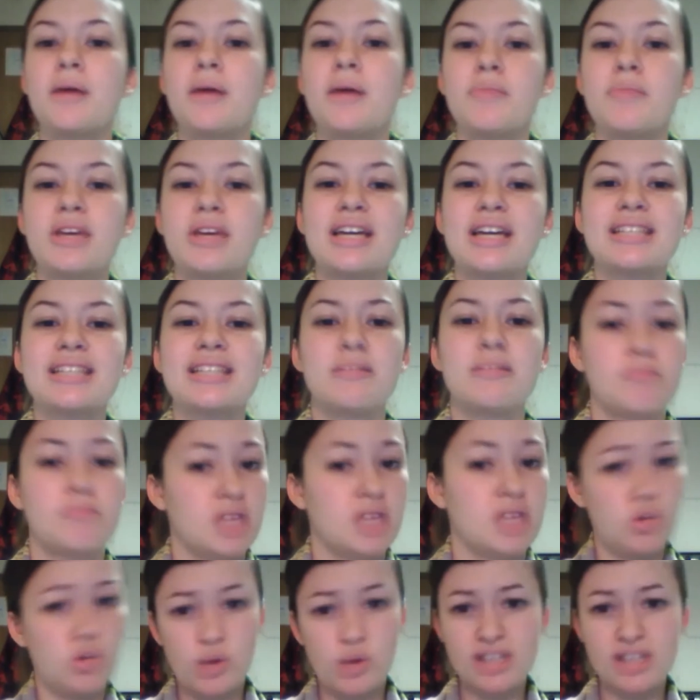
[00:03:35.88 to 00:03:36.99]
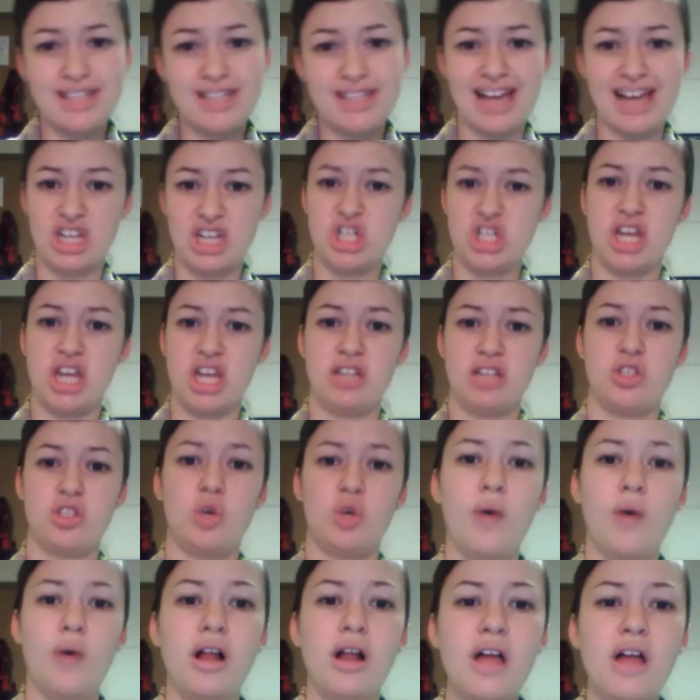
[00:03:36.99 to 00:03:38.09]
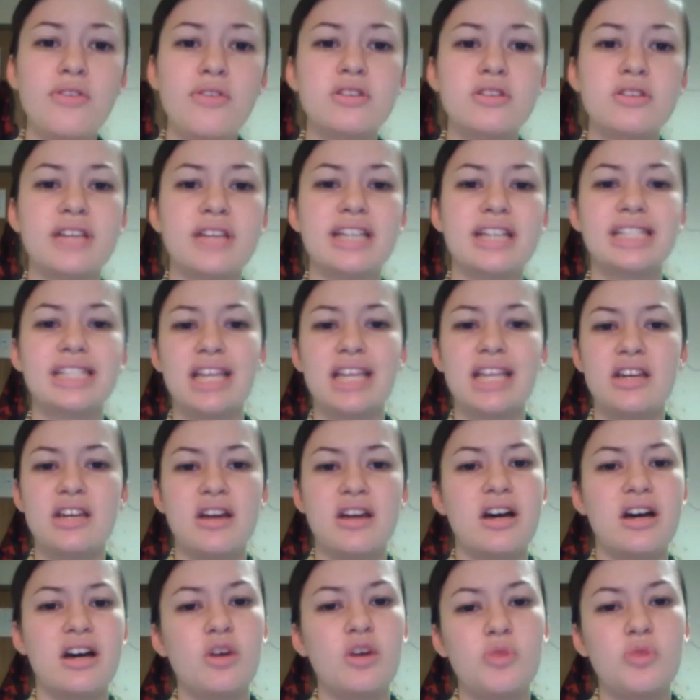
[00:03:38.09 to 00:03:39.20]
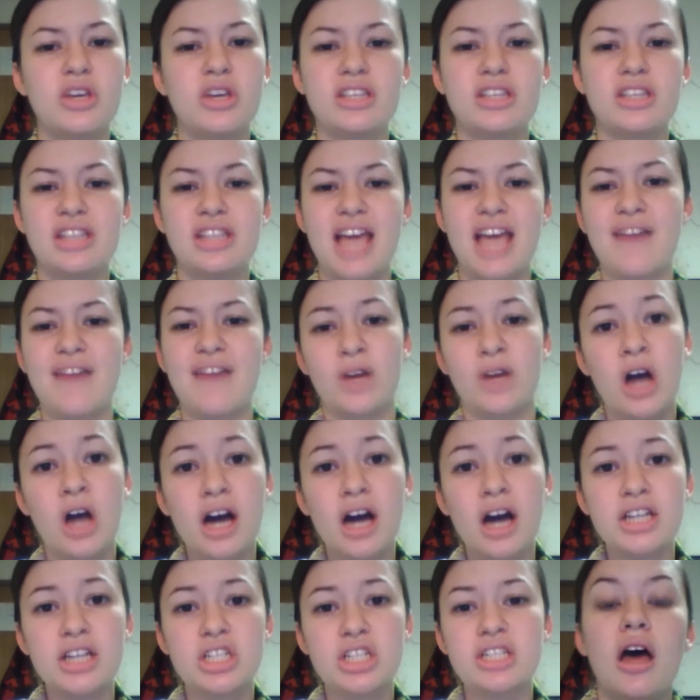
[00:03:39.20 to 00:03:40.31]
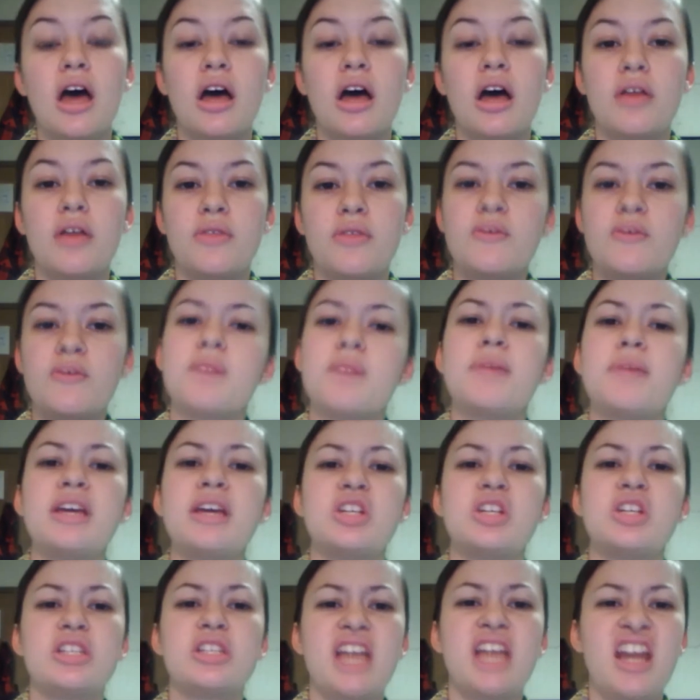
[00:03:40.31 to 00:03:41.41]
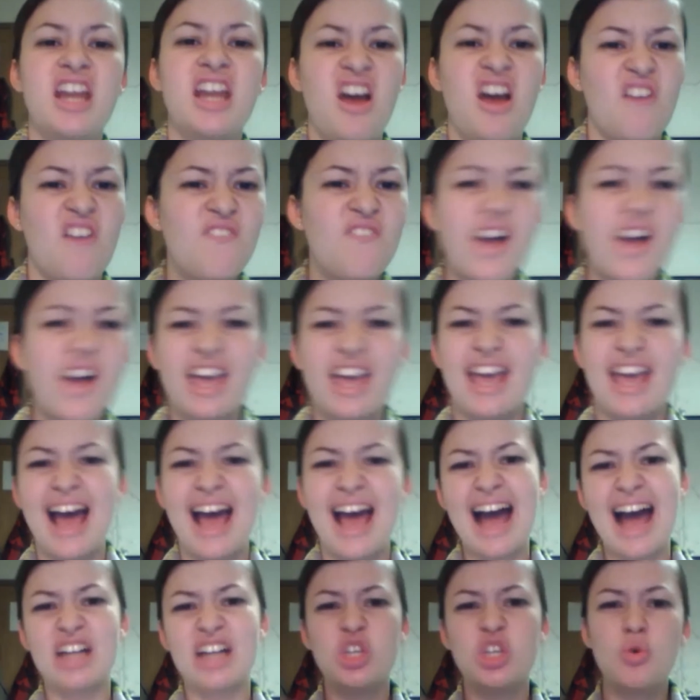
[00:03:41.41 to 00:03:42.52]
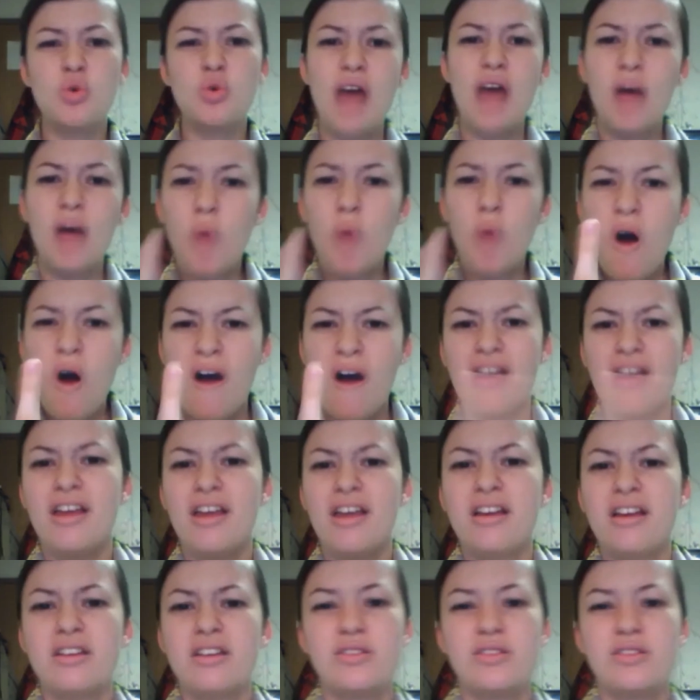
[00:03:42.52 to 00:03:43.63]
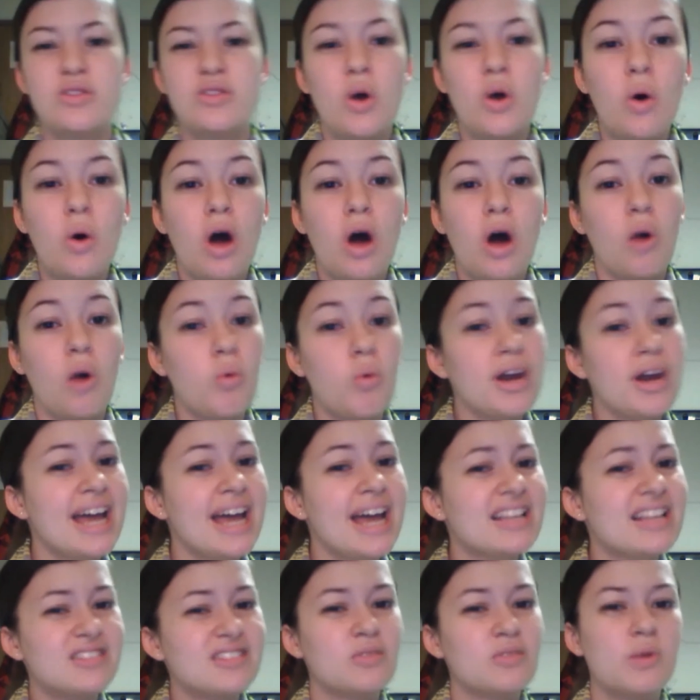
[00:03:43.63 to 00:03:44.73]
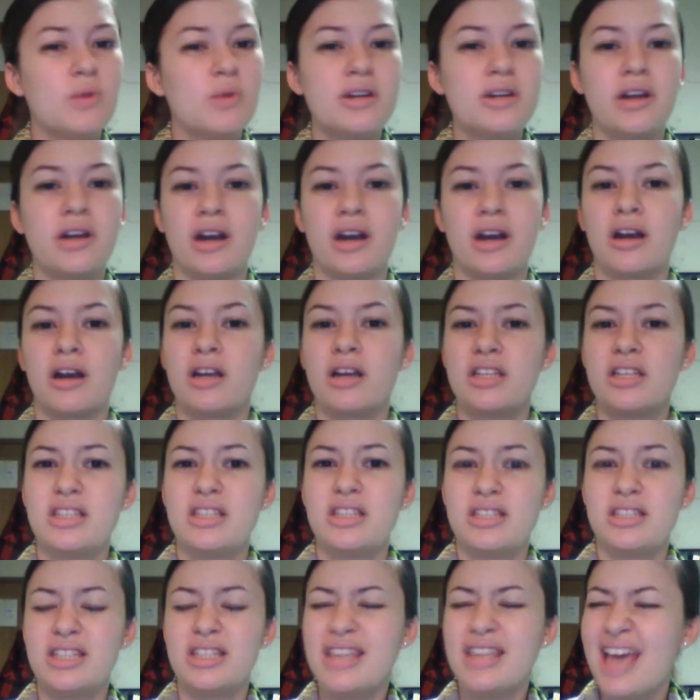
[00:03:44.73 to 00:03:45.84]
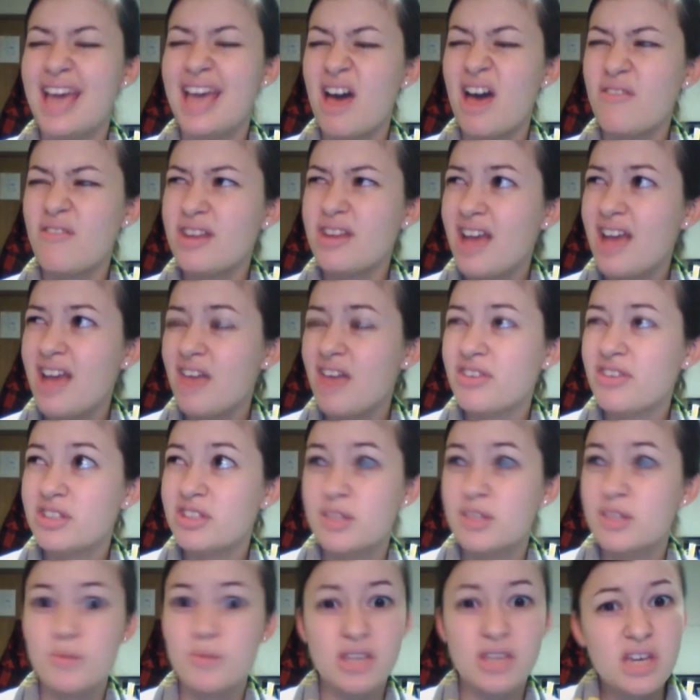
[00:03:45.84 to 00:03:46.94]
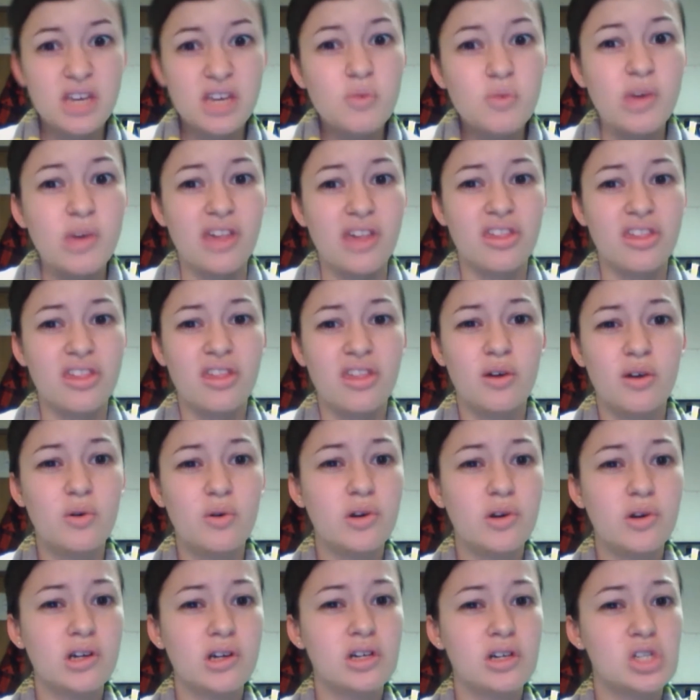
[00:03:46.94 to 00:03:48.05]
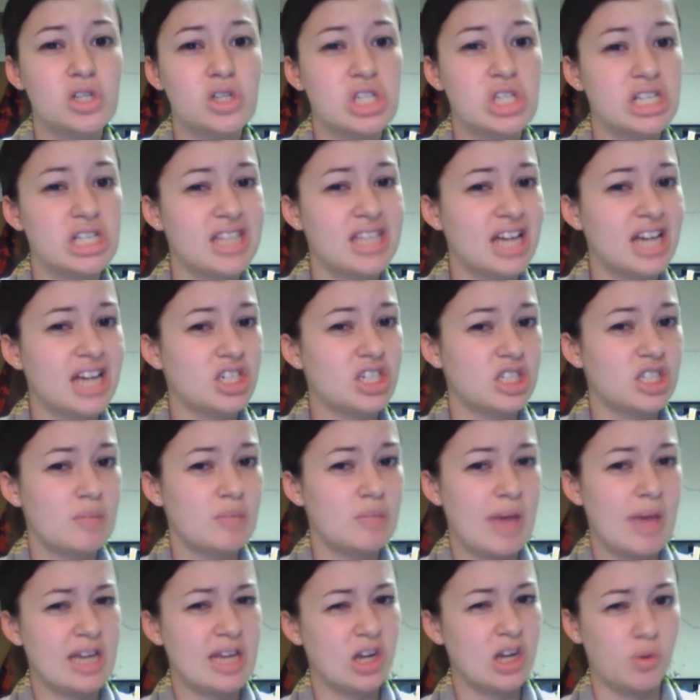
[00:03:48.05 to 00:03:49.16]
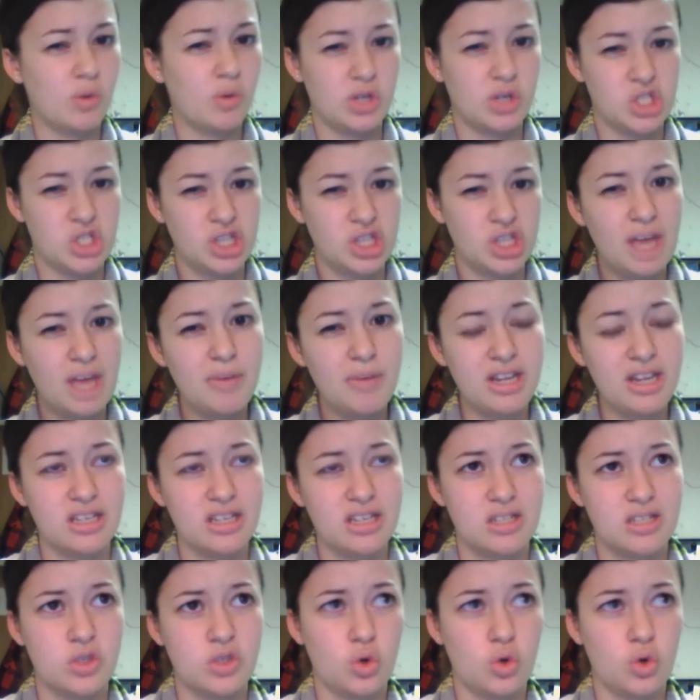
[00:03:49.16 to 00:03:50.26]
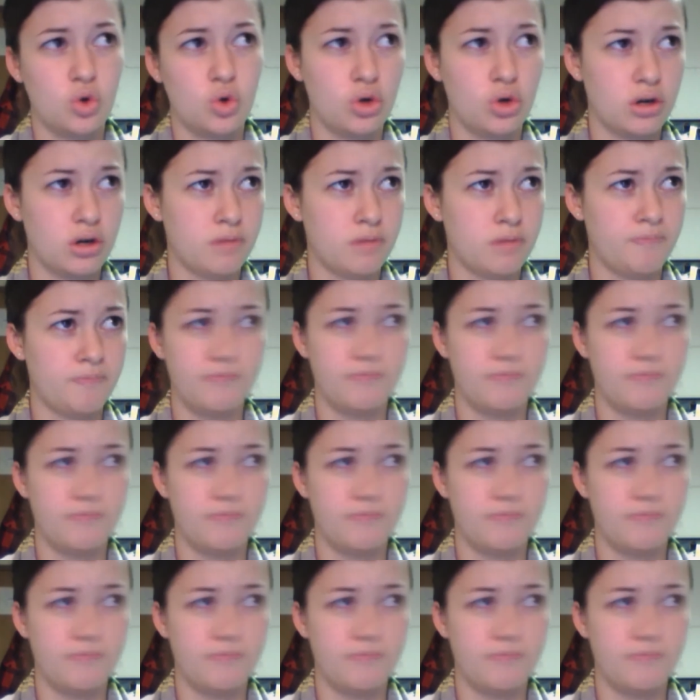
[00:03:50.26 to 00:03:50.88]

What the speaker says: Because he runs that shit. So while other sites said no because they have a conscience, the VP just said, fuck it, I do what I want. So one has to wonder, did they have any ethics to begin with? Or does that just depend on which celeb it is? Or